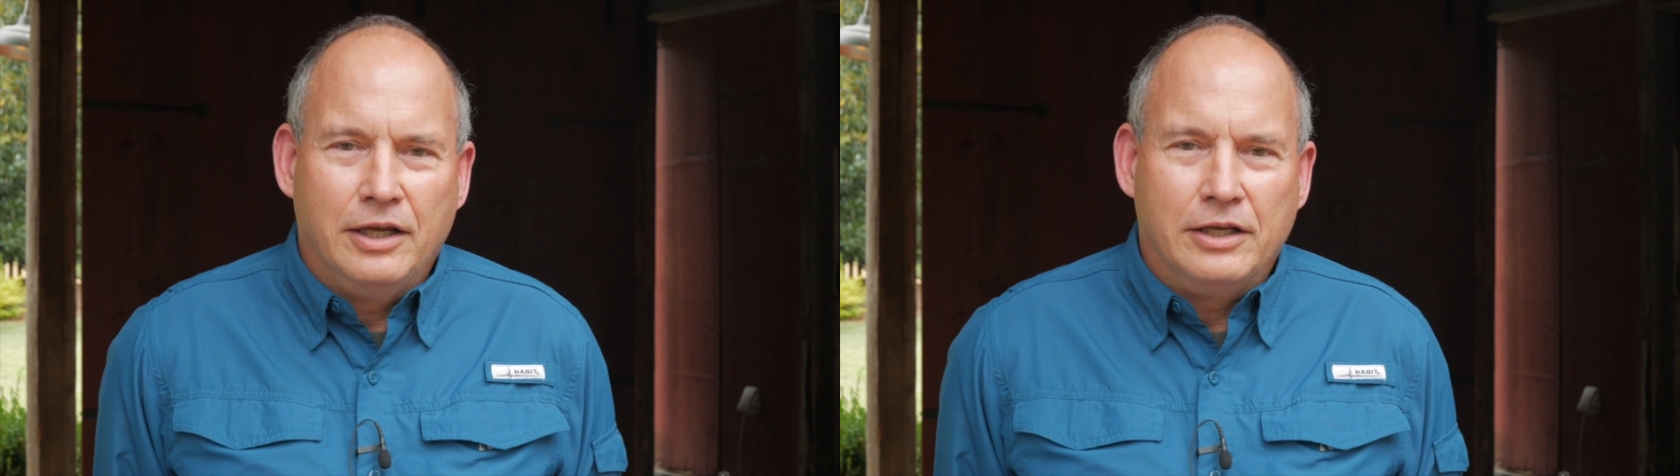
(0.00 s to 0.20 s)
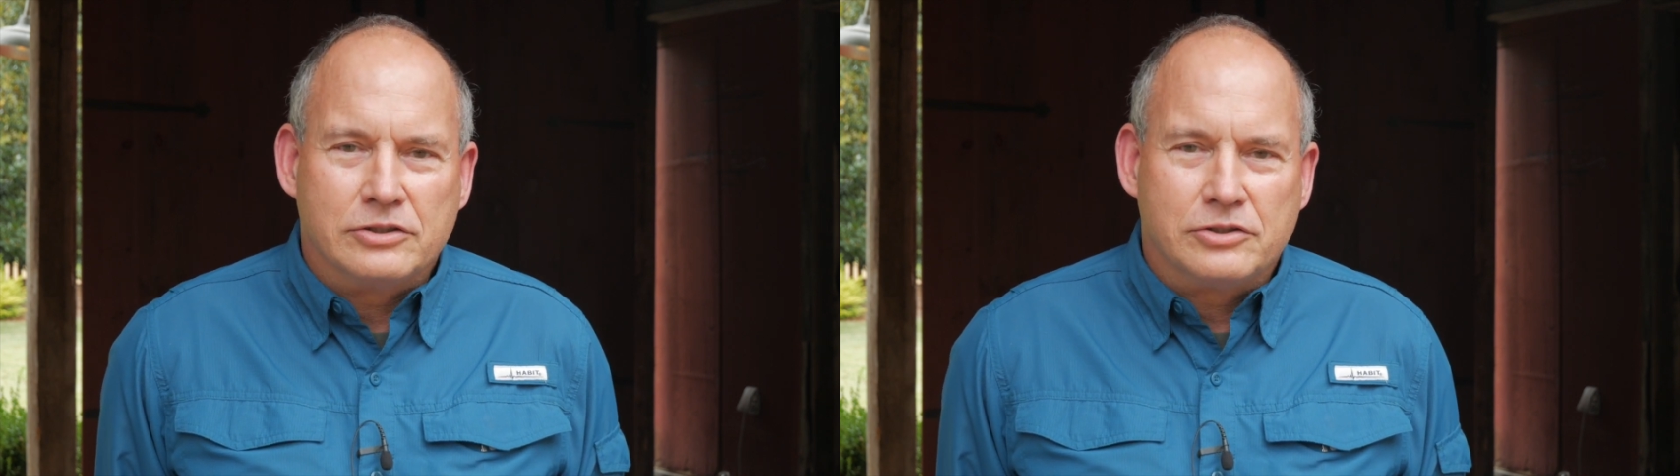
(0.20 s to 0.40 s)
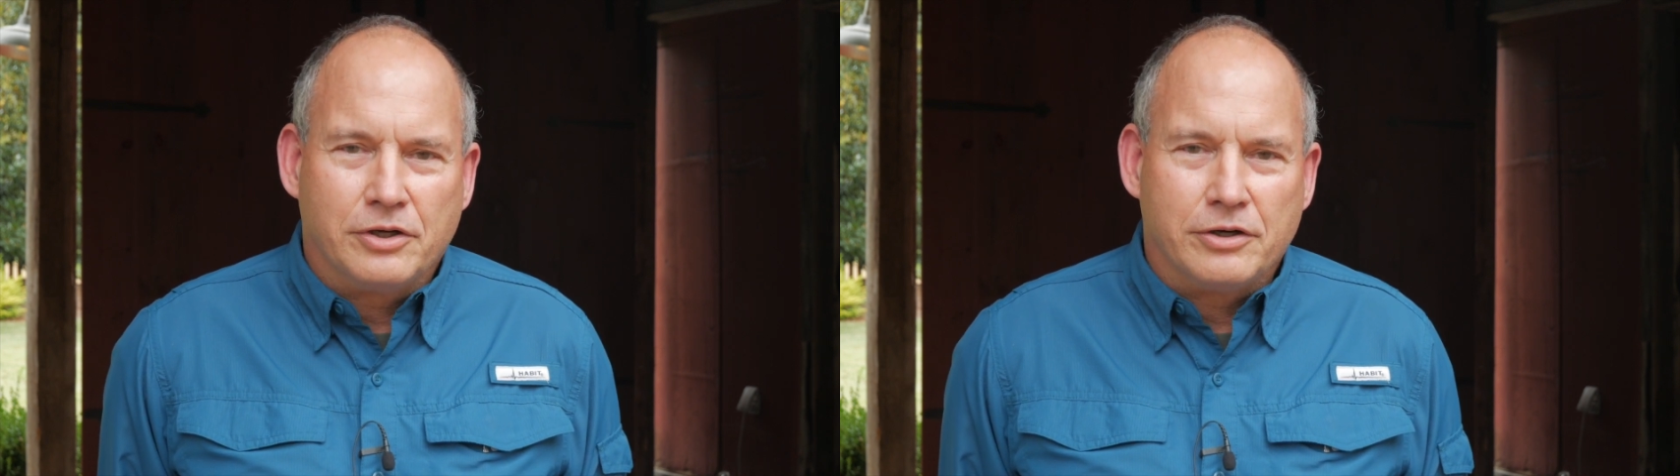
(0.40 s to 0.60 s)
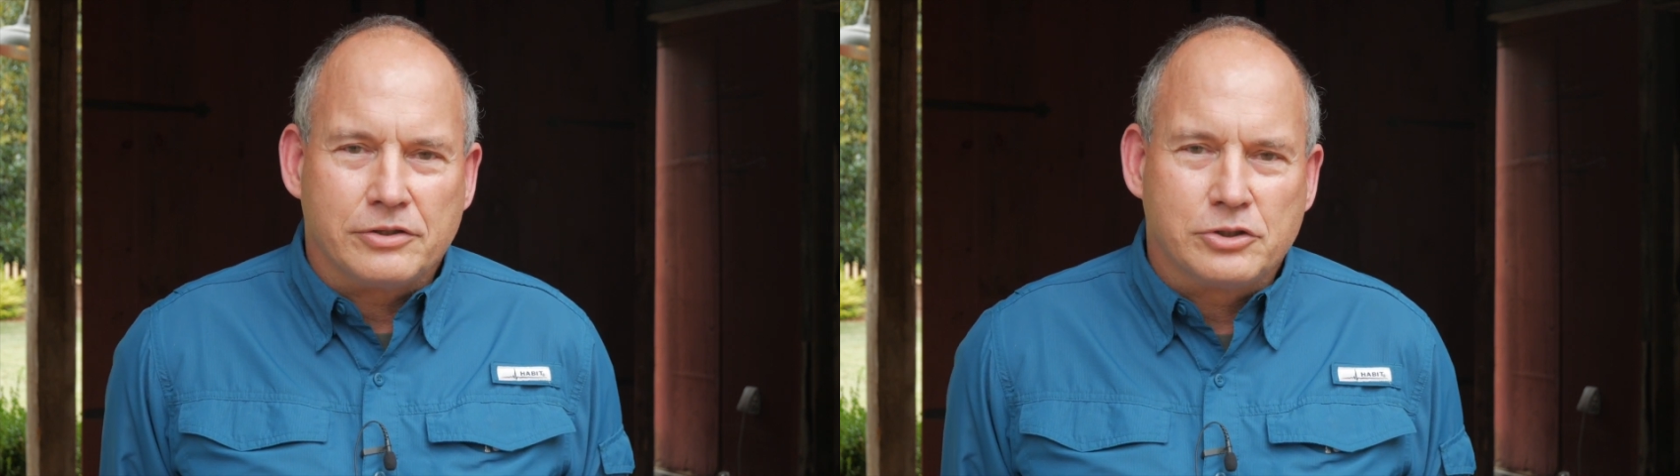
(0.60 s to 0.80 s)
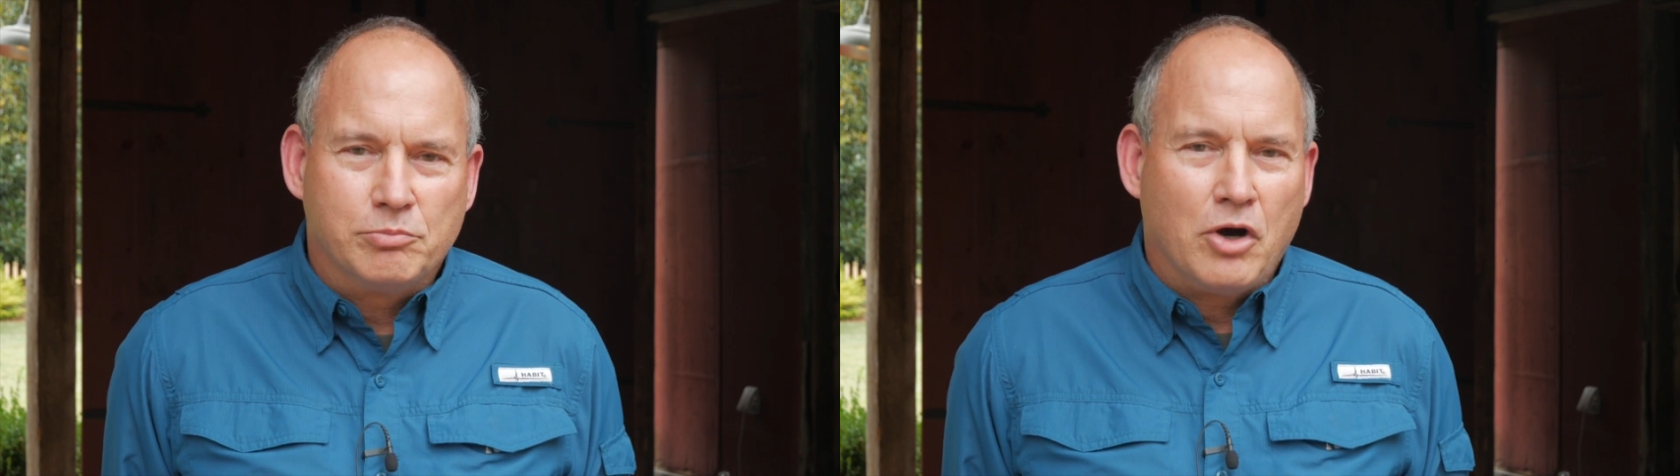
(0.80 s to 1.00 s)
his
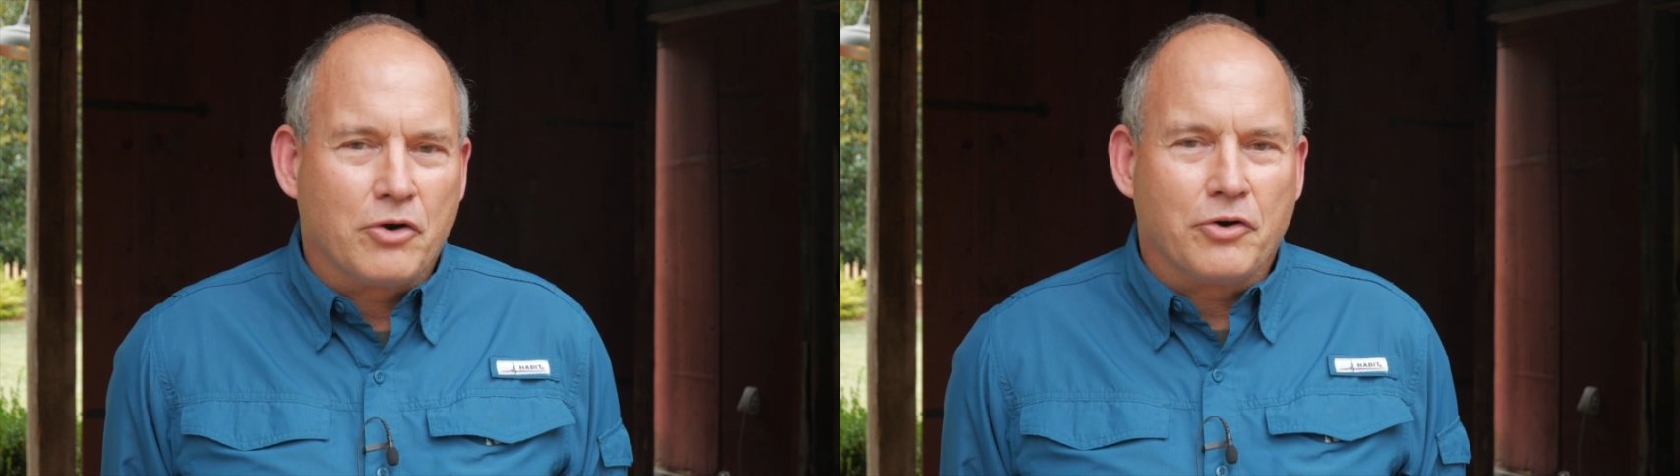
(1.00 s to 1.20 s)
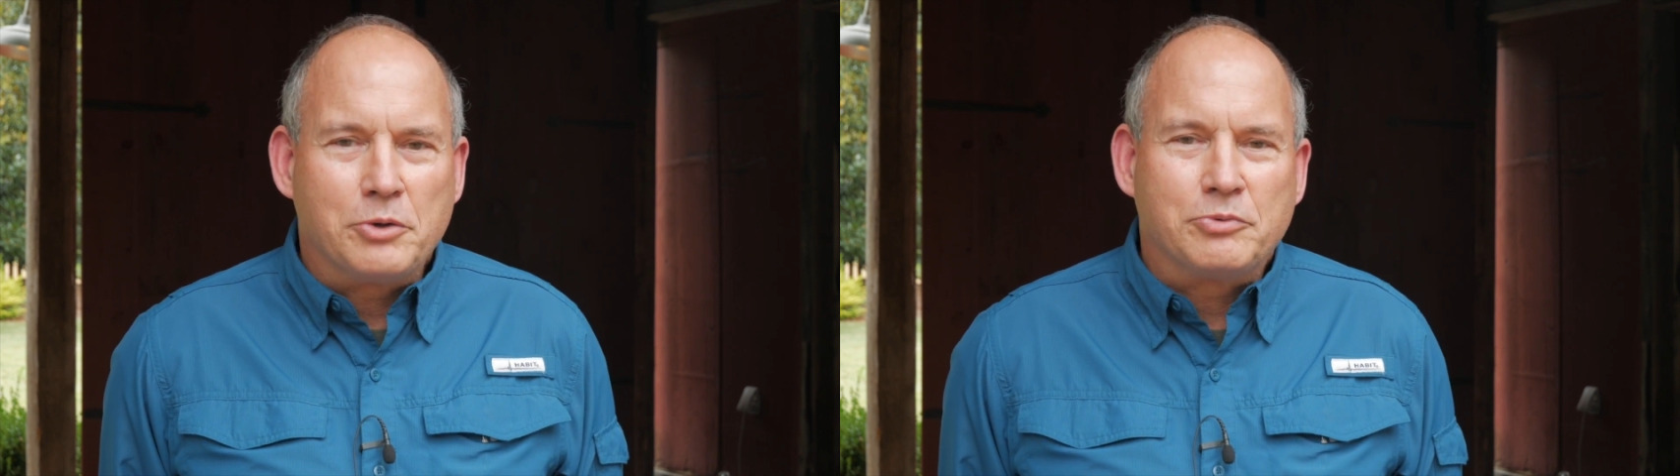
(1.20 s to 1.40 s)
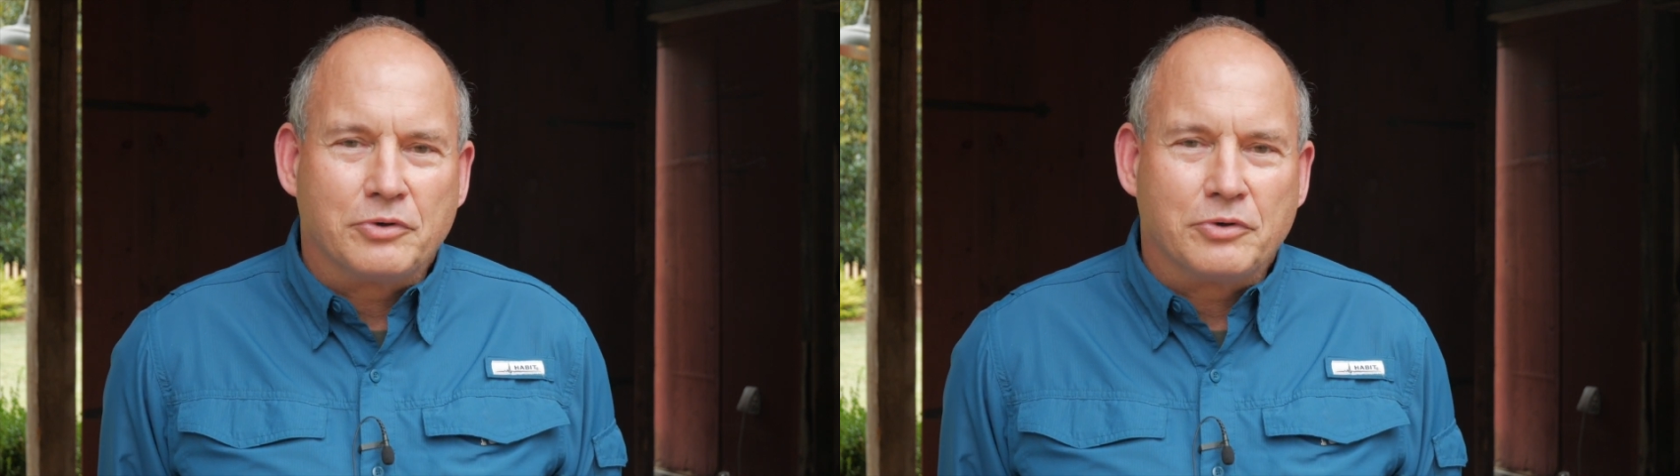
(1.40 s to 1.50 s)
church small groups